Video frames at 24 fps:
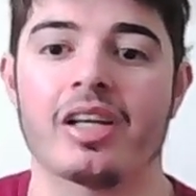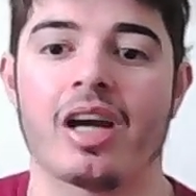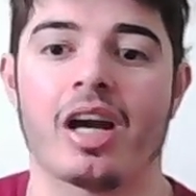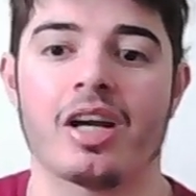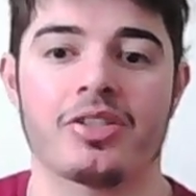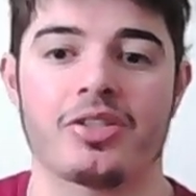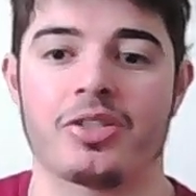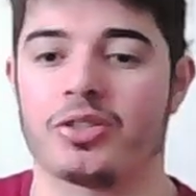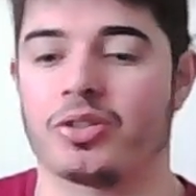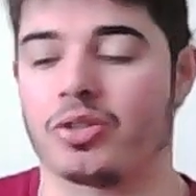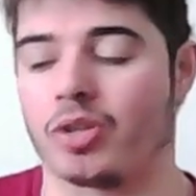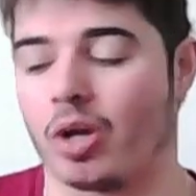I
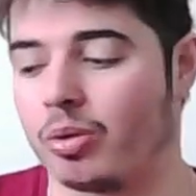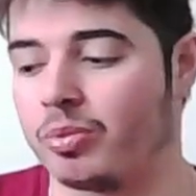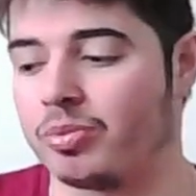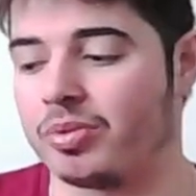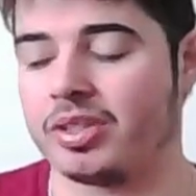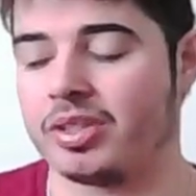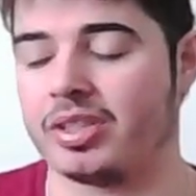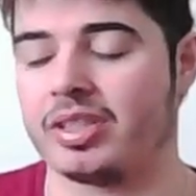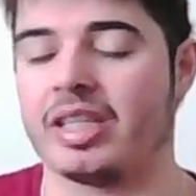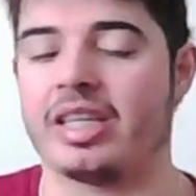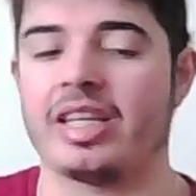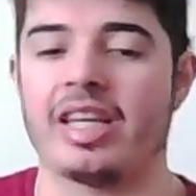just don't
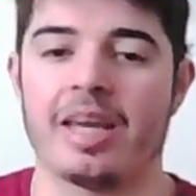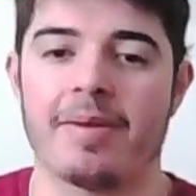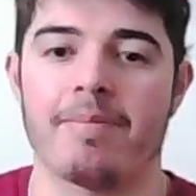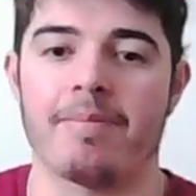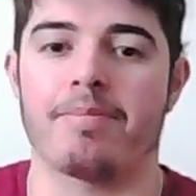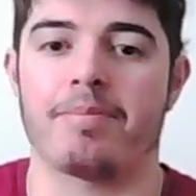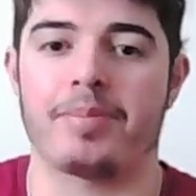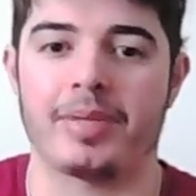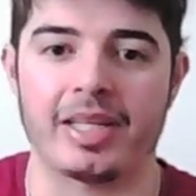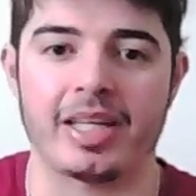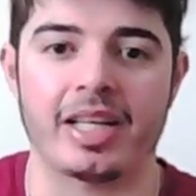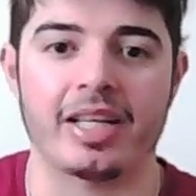see him
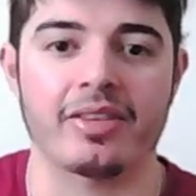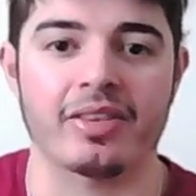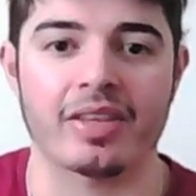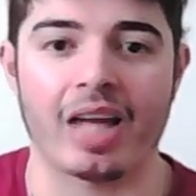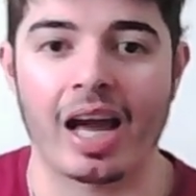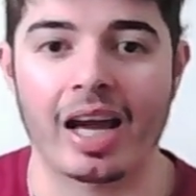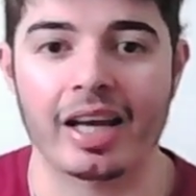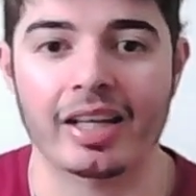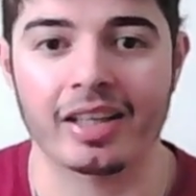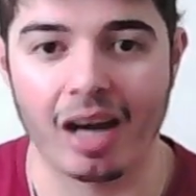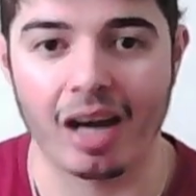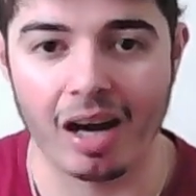being
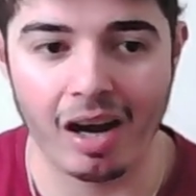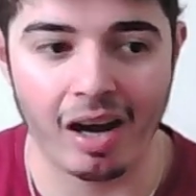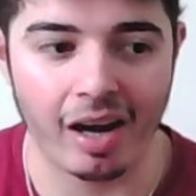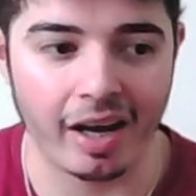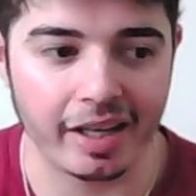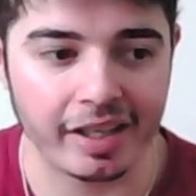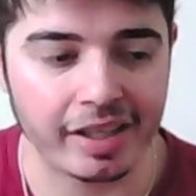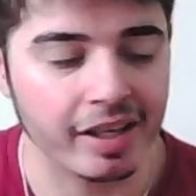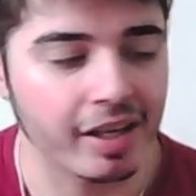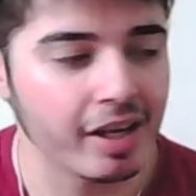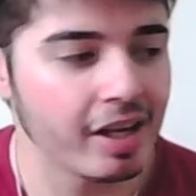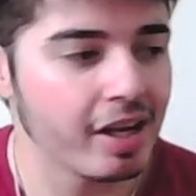that guy.
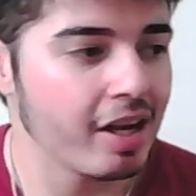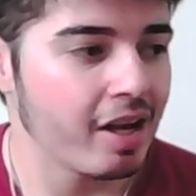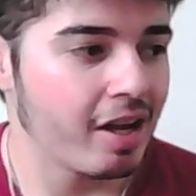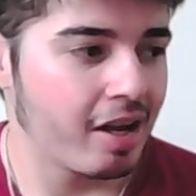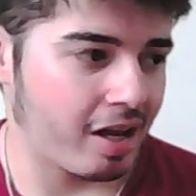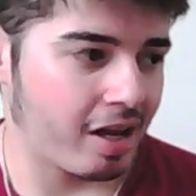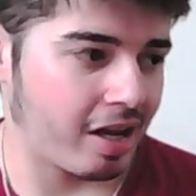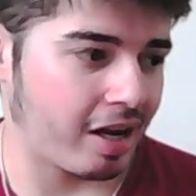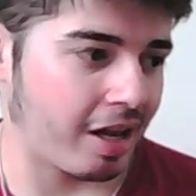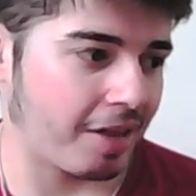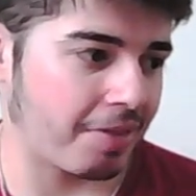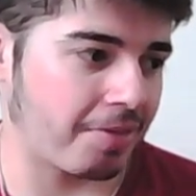
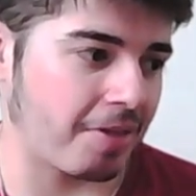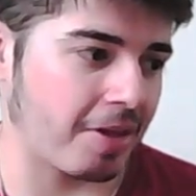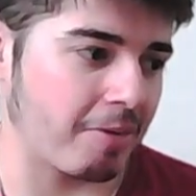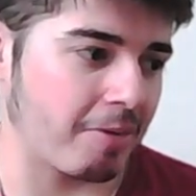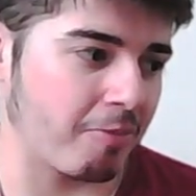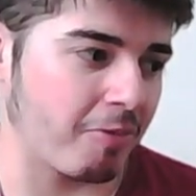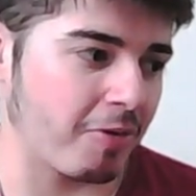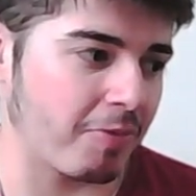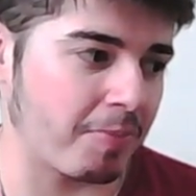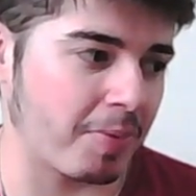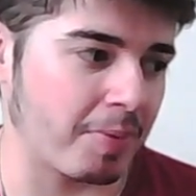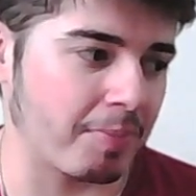And I think
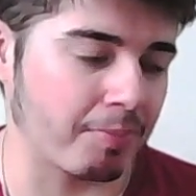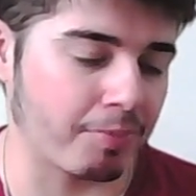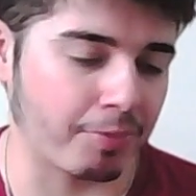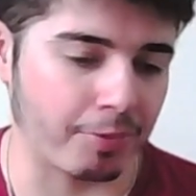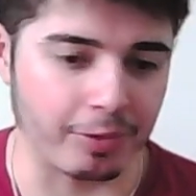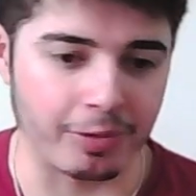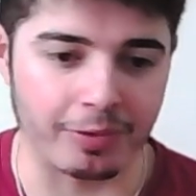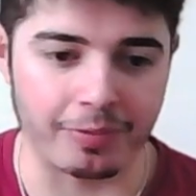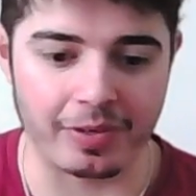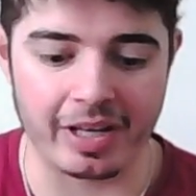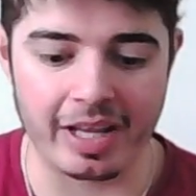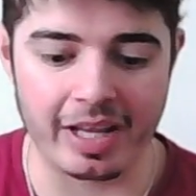we've been
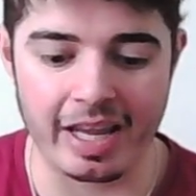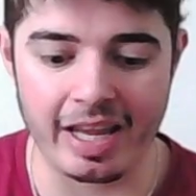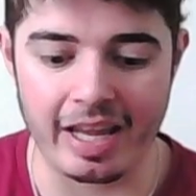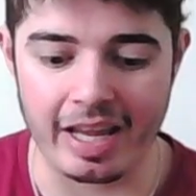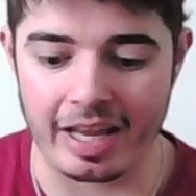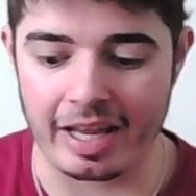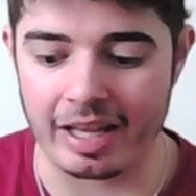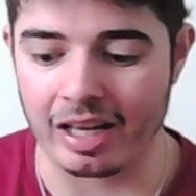proven here.